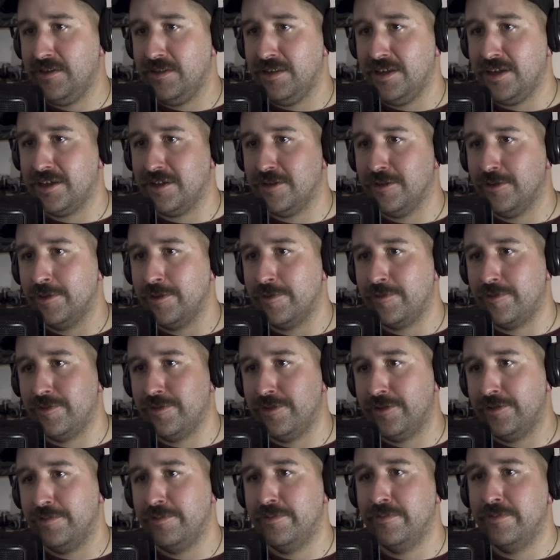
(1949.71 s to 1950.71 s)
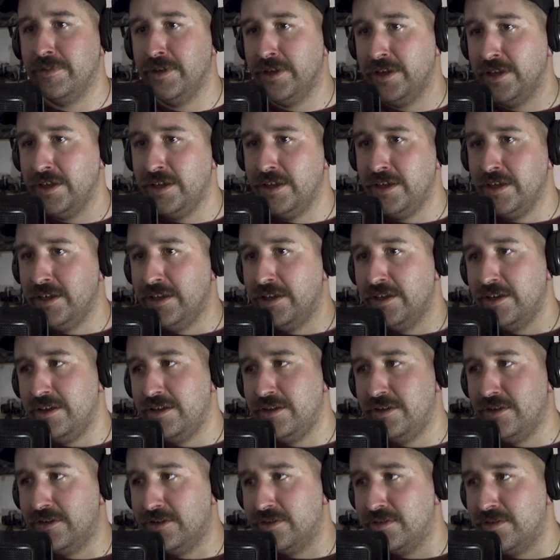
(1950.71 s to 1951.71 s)
Like going from
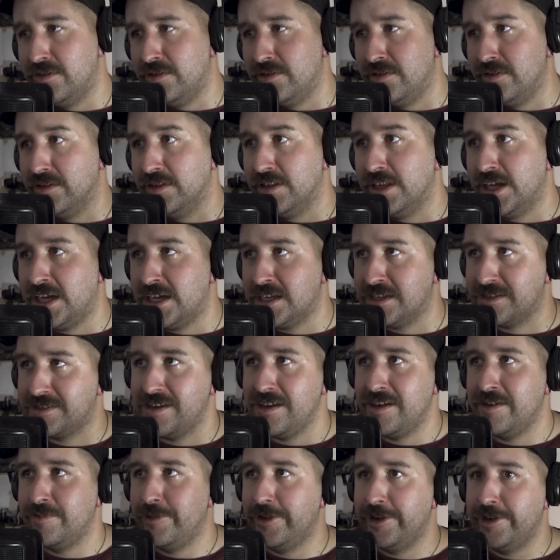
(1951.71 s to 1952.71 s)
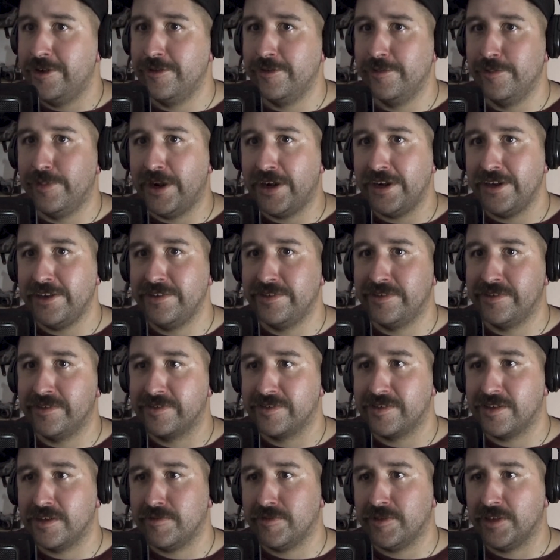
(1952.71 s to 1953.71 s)
your last team where you're all buddies and
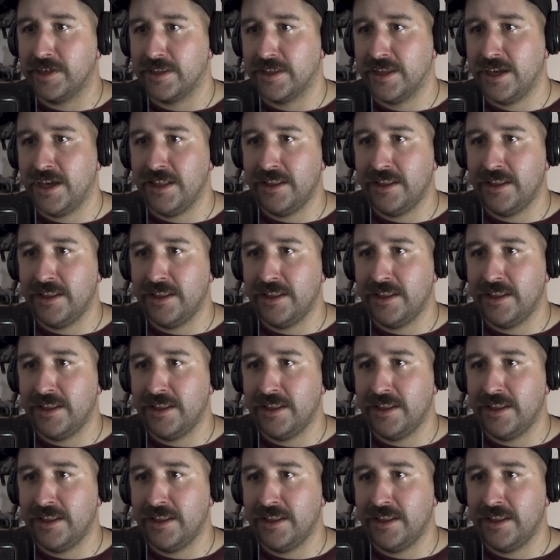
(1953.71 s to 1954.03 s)
stuff like that,